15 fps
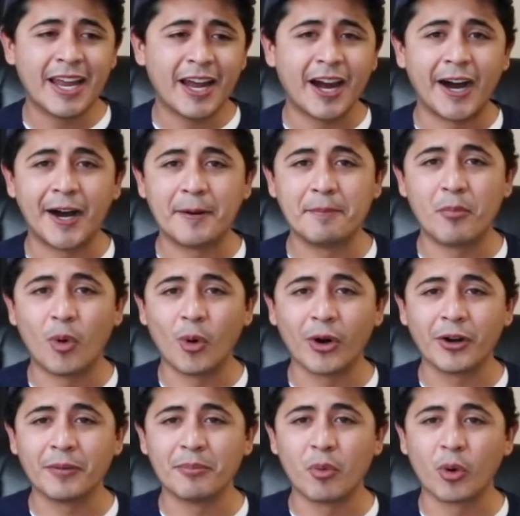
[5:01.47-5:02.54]

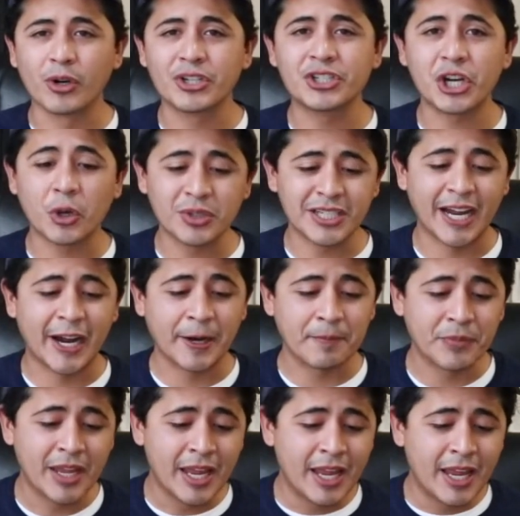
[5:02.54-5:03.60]
more showtime?